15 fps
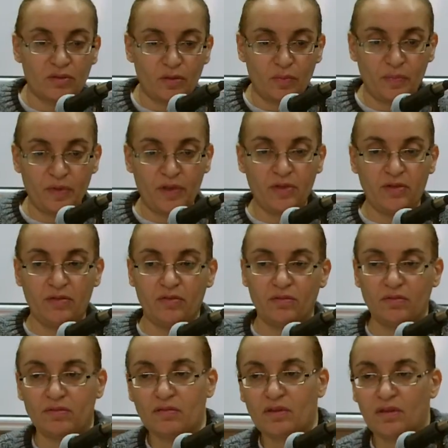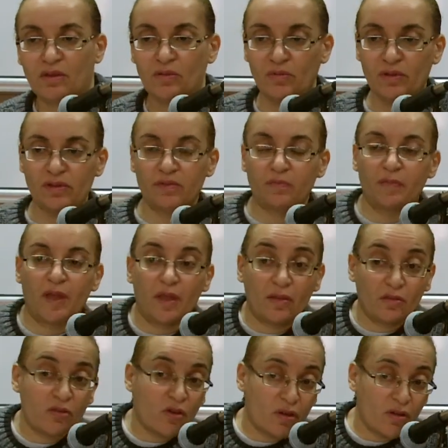opinion, and it will
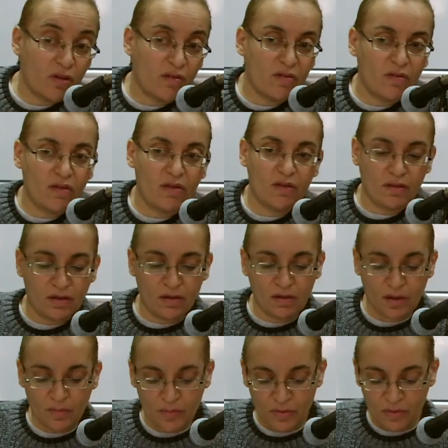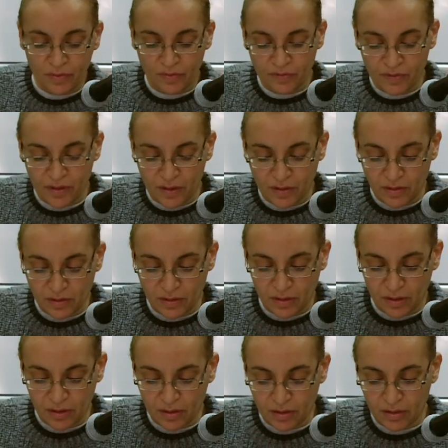depend on a number of things.
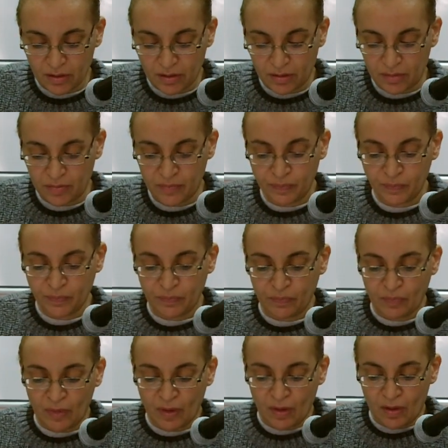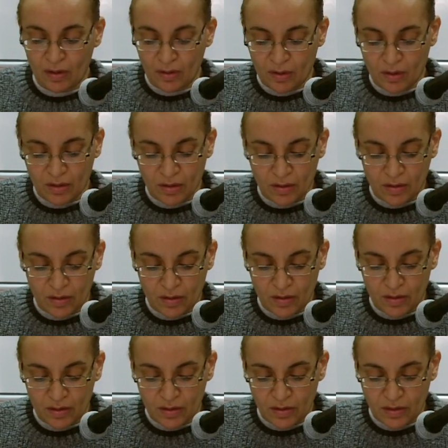Like
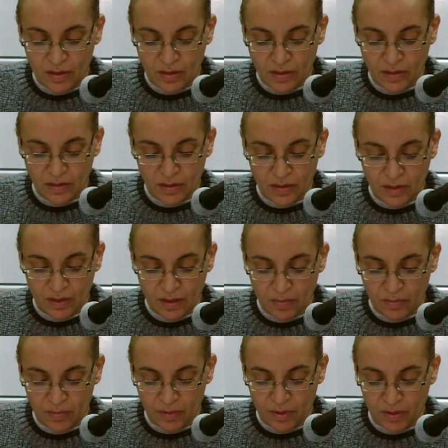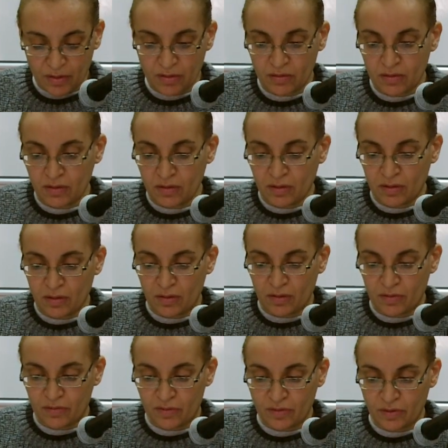it is temporary,
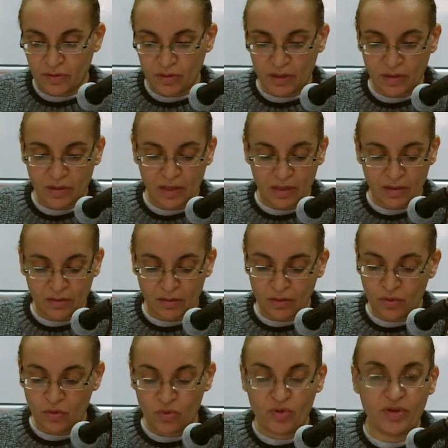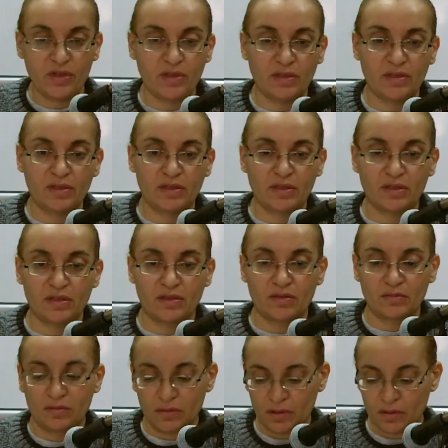however, so that alone is
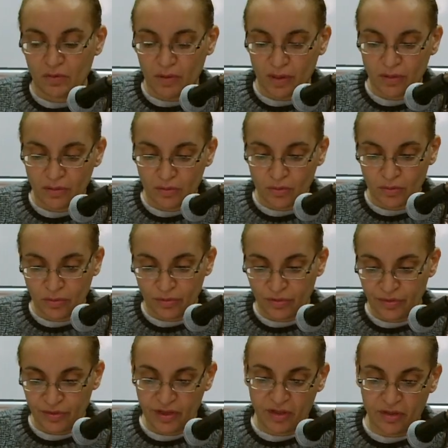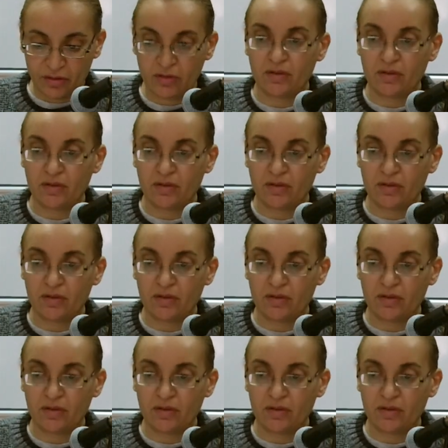quite an old thing.